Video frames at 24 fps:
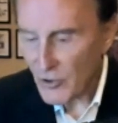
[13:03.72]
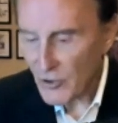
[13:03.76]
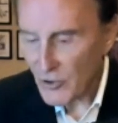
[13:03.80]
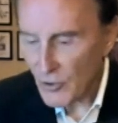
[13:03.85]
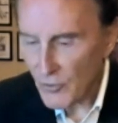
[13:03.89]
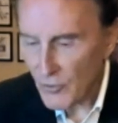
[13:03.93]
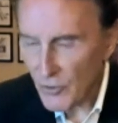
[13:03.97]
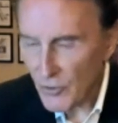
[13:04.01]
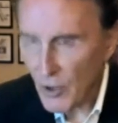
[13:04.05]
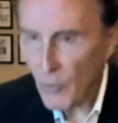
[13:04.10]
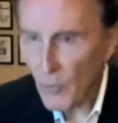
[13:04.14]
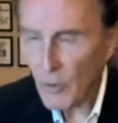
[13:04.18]
you
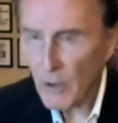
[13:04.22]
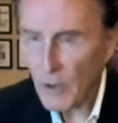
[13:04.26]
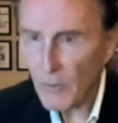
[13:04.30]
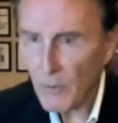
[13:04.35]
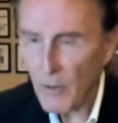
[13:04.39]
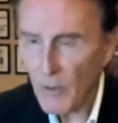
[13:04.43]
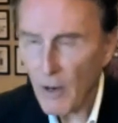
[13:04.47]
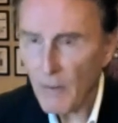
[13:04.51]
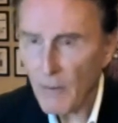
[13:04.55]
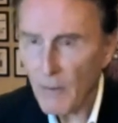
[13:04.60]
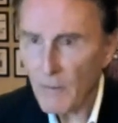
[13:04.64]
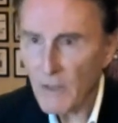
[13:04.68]
know what the
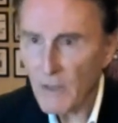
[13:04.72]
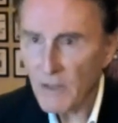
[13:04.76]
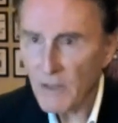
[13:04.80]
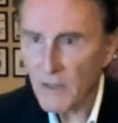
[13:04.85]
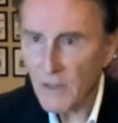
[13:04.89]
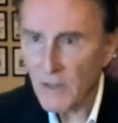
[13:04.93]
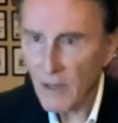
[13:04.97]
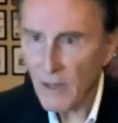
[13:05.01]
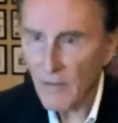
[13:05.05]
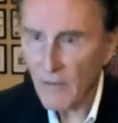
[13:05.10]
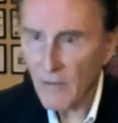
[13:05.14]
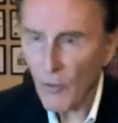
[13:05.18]
problem is,
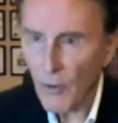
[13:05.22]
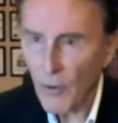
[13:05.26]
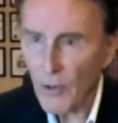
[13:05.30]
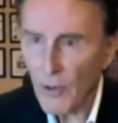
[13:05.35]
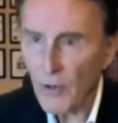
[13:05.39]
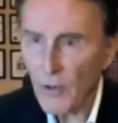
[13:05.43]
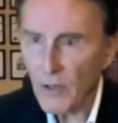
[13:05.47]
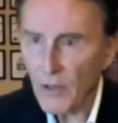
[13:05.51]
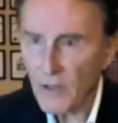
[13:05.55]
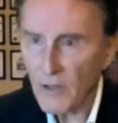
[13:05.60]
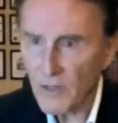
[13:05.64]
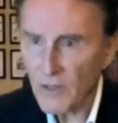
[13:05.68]
and therefore you
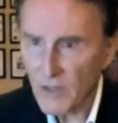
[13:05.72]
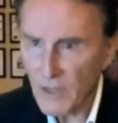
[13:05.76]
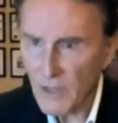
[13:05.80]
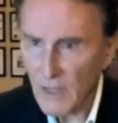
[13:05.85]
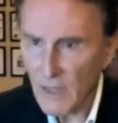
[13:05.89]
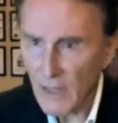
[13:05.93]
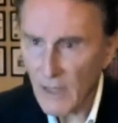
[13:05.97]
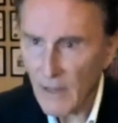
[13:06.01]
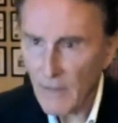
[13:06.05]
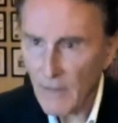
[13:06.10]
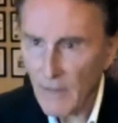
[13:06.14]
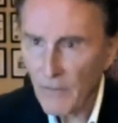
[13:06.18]
can
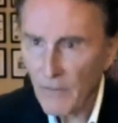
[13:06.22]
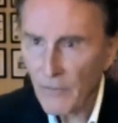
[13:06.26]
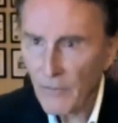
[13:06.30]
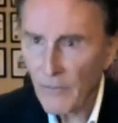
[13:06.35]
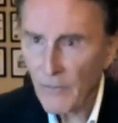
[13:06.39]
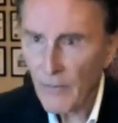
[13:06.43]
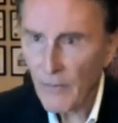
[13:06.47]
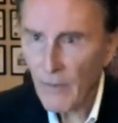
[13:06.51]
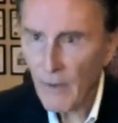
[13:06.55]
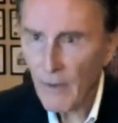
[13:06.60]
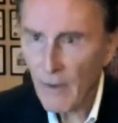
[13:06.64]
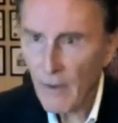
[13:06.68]
seek
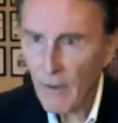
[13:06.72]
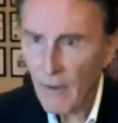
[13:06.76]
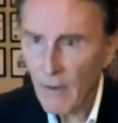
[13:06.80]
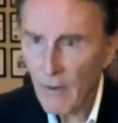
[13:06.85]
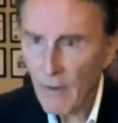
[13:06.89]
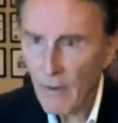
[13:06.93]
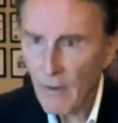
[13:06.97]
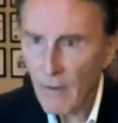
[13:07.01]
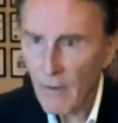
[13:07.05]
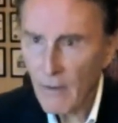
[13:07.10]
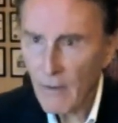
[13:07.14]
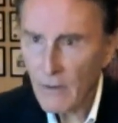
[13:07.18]

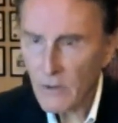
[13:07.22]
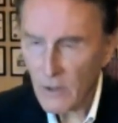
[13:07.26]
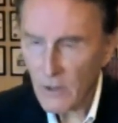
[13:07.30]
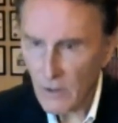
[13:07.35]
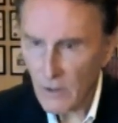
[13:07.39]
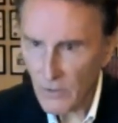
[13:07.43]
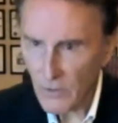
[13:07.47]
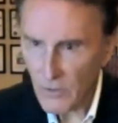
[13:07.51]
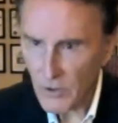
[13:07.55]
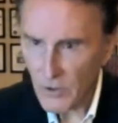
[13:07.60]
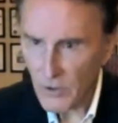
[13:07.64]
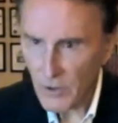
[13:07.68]

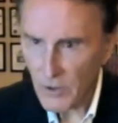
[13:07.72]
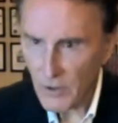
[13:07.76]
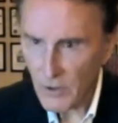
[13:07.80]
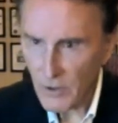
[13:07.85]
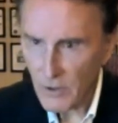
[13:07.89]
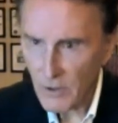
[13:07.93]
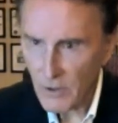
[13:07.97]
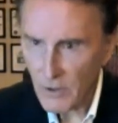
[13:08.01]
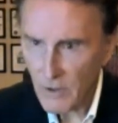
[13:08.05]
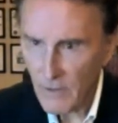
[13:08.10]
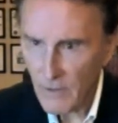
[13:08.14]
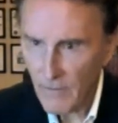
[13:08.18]

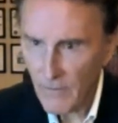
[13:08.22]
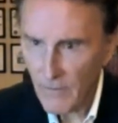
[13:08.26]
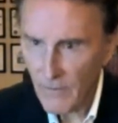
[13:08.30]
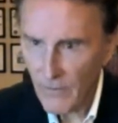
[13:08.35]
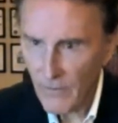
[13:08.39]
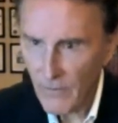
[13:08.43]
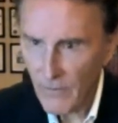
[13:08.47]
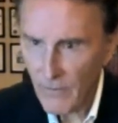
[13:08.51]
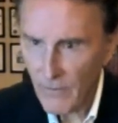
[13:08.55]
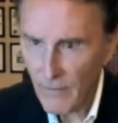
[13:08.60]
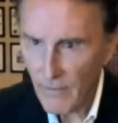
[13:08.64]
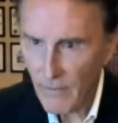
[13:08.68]
solutions
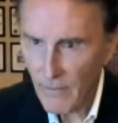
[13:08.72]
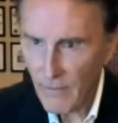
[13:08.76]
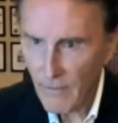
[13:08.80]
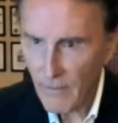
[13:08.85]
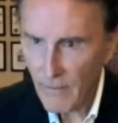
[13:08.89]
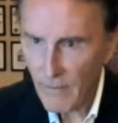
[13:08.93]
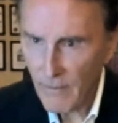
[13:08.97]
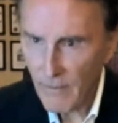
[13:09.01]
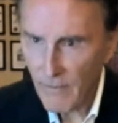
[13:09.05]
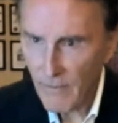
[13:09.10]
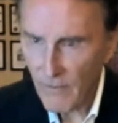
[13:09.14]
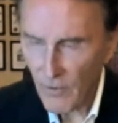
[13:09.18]

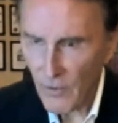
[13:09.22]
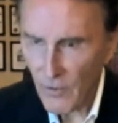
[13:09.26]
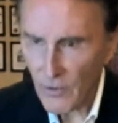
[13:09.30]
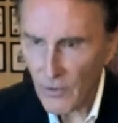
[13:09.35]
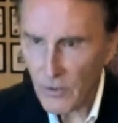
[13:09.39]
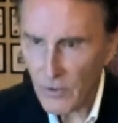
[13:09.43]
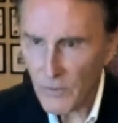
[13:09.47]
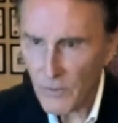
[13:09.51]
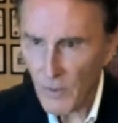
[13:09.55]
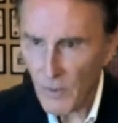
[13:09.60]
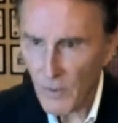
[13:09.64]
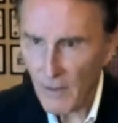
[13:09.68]
for those
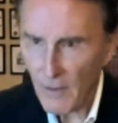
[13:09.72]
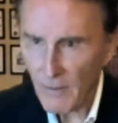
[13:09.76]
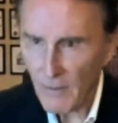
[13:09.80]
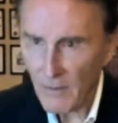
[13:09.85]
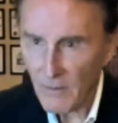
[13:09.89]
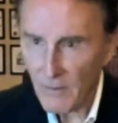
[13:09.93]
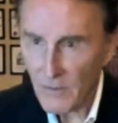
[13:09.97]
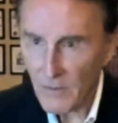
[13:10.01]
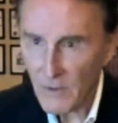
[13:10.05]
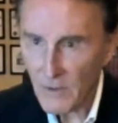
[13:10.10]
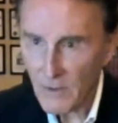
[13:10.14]
problems.